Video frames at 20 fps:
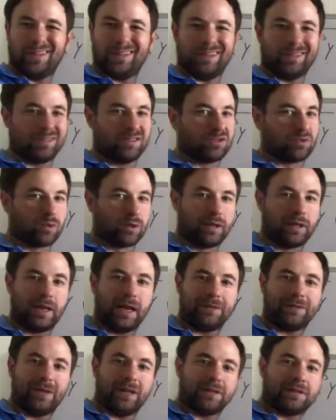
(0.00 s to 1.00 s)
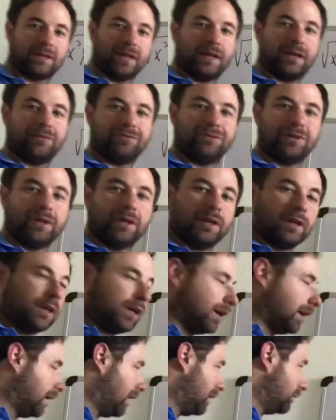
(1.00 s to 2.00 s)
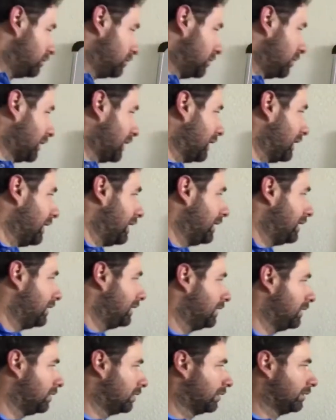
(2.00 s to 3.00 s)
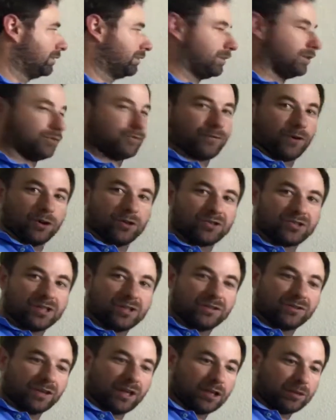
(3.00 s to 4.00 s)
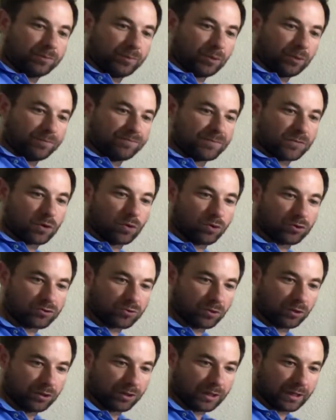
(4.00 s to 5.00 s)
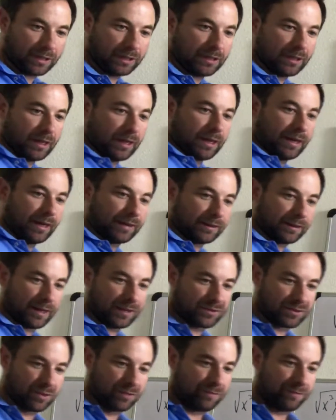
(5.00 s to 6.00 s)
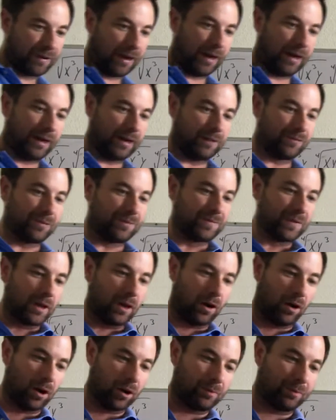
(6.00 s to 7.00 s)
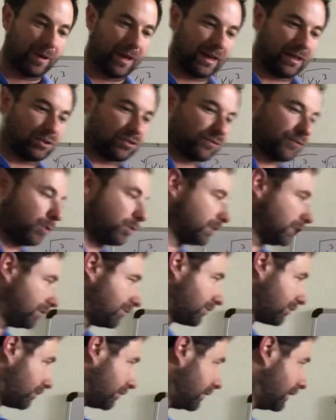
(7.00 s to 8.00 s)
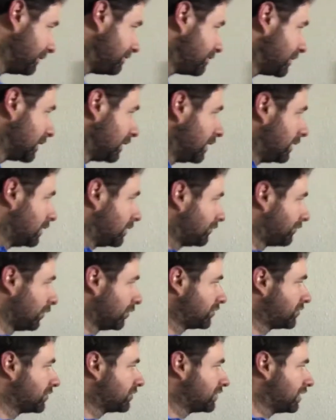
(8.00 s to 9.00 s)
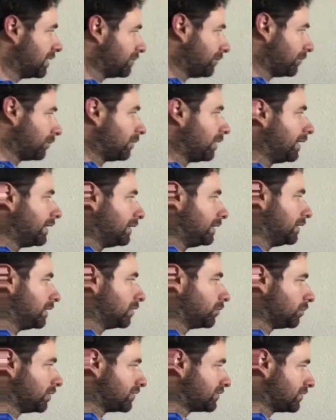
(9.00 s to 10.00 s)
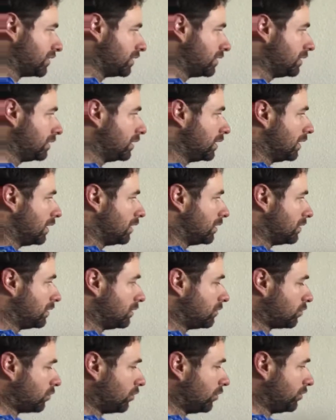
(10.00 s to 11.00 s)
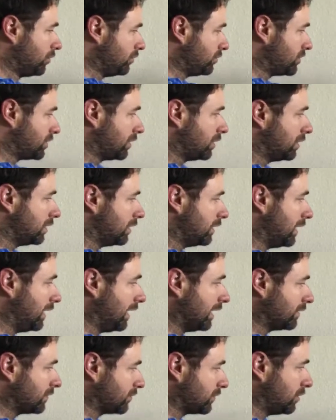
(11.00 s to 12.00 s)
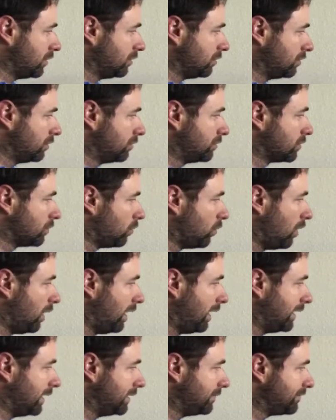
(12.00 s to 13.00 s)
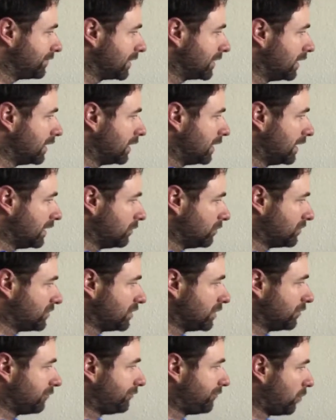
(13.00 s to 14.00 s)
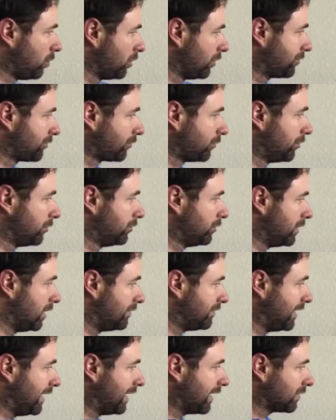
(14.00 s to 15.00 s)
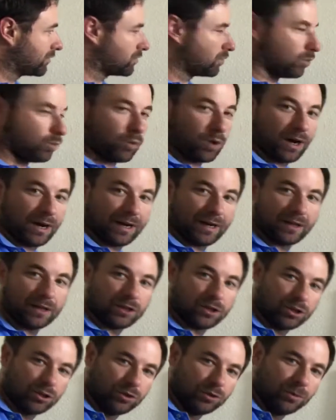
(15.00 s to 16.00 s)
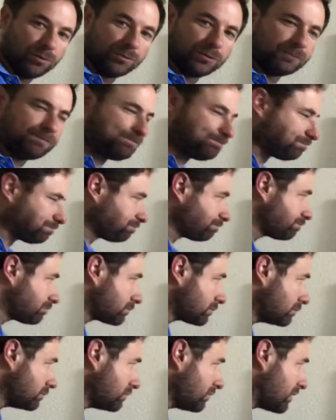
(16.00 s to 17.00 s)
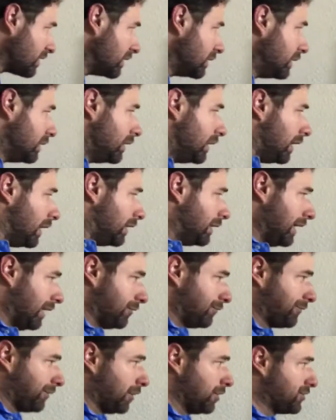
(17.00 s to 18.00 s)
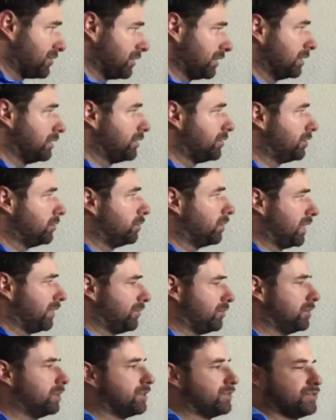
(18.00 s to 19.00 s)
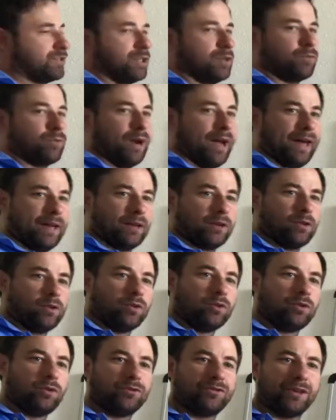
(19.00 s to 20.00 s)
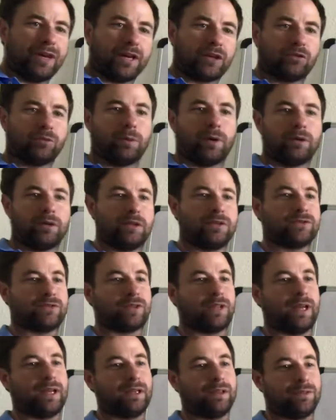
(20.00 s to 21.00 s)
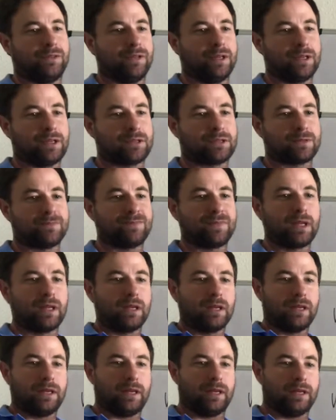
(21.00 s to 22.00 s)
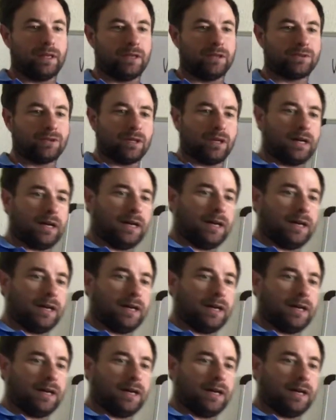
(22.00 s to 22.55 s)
this is really not that tough. Looking at it here, this first example, of course, we're looking at lesson 5 on page 43. The first example right here, we see root x cubed y, and then we see the fourth root of xy cubed. Now, the first thing you're going to do whenever you're going to see radicals, exponents like this, is